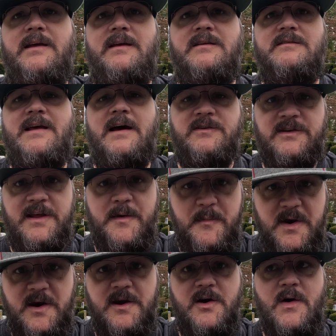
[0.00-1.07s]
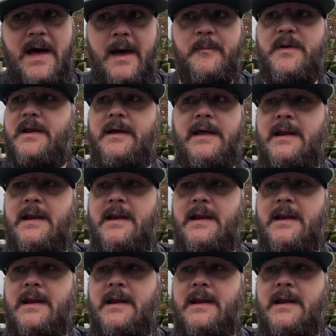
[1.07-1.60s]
is actually a burial happening,